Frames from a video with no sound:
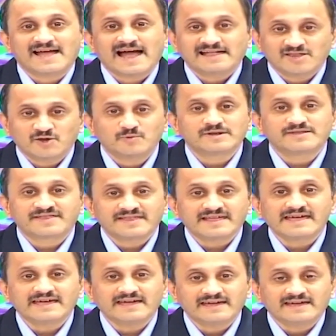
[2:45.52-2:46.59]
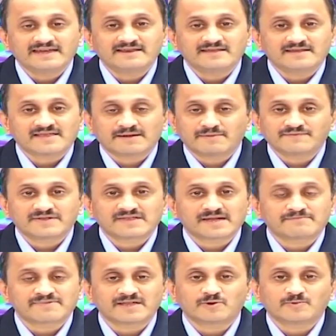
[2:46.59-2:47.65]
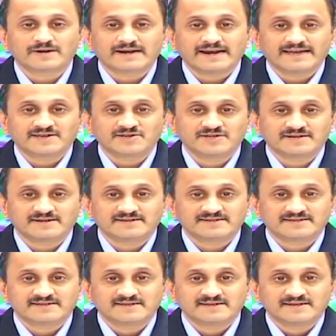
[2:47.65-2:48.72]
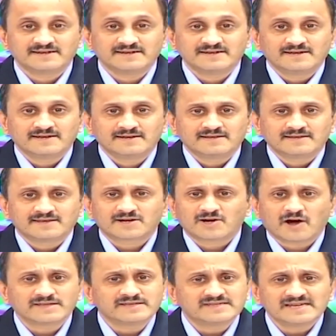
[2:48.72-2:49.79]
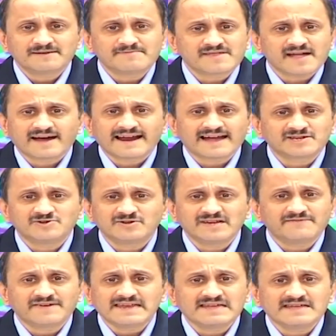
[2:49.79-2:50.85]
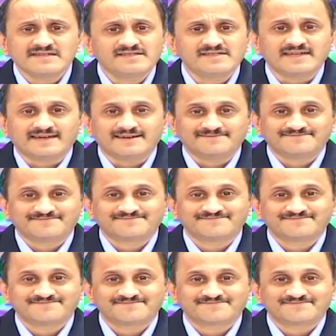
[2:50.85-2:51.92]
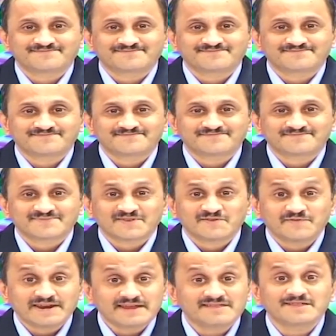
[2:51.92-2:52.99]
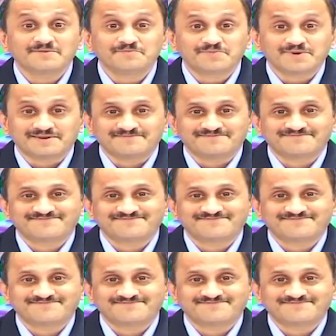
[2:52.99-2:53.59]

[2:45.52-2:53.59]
As you will see in some of the subsequent lectures, the concepts are actually very easy, very simple,